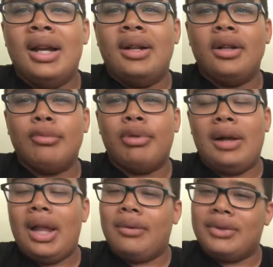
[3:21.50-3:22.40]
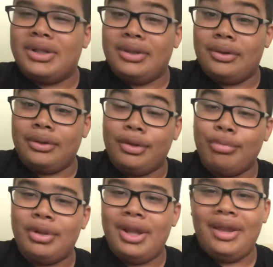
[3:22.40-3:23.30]
another plot line was secretly
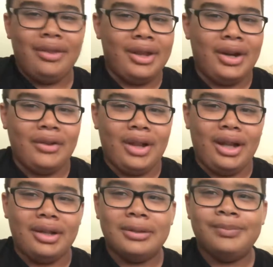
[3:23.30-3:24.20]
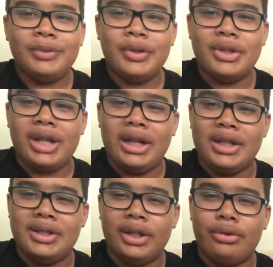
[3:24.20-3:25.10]
put in there. Like, it was kind
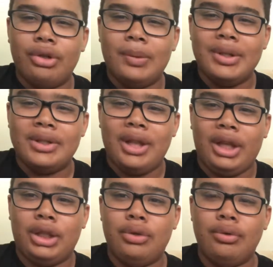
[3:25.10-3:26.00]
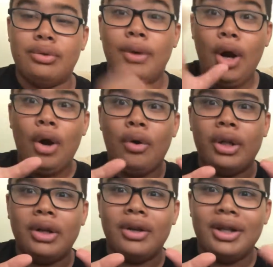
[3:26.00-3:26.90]
of subtle. It wasn't like a huge, oh,
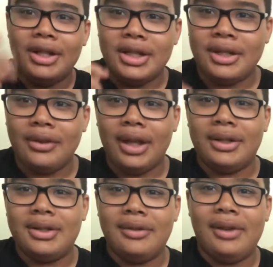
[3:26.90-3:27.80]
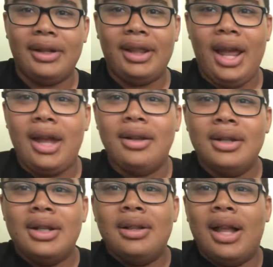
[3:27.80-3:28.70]
here it is, and like stuff like that.
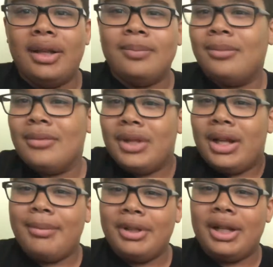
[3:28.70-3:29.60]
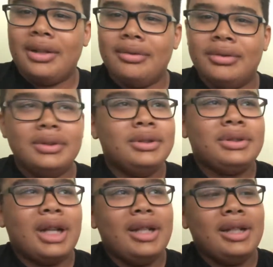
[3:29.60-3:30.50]
Like, I mean,
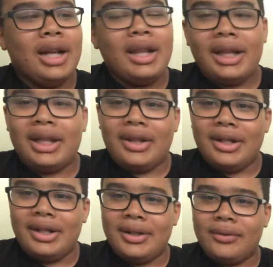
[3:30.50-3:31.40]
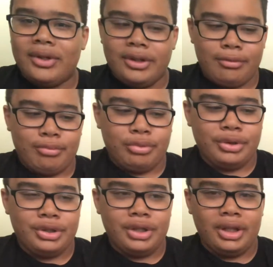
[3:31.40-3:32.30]
I like how they didn't really
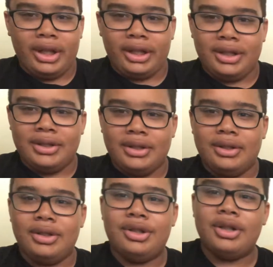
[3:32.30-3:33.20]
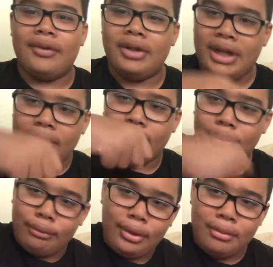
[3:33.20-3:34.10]
push it, like, and see, shove it down your
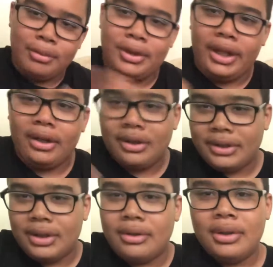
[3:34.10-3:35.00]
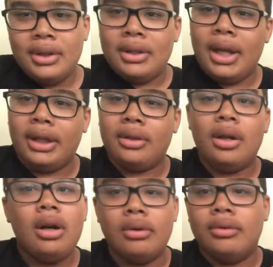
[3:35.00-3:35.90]
throat, but like also, like,
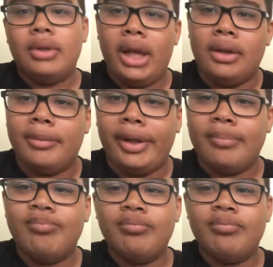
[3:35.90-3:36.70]
oh yeah, like,